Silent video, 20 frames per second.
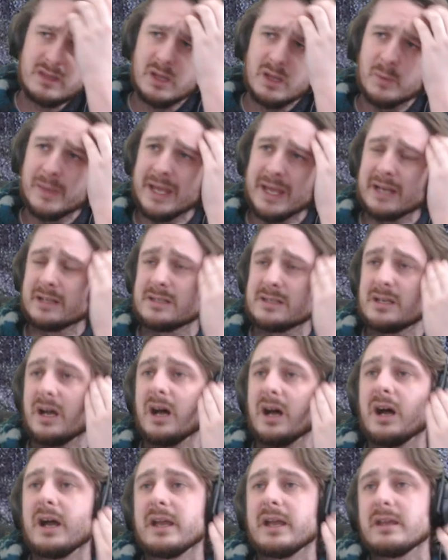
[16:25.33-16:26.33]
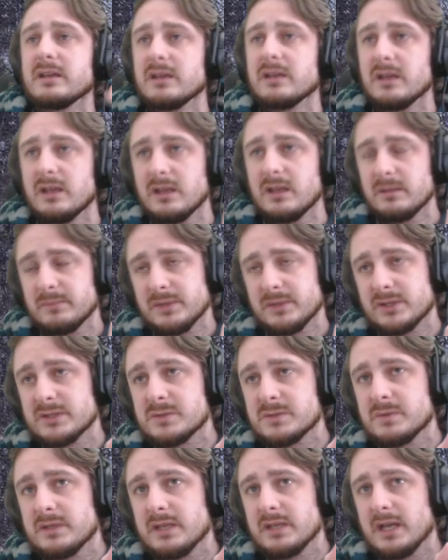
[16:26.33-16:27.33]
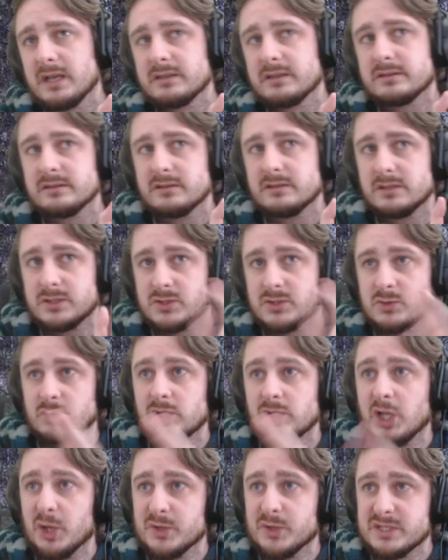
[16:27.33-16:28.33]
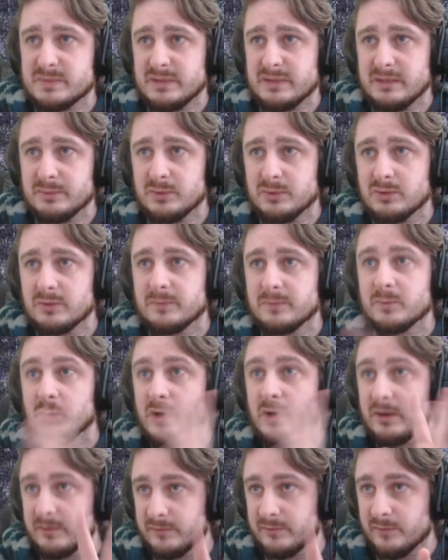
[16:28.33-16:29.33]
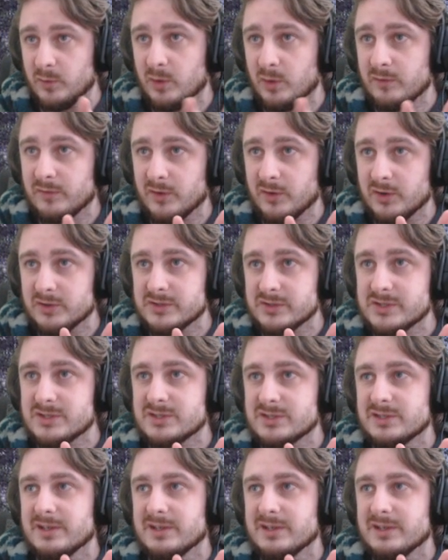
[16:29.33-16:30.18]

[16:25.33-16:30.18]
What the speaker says: we had a tie because we had the two lowest people were 4 votes,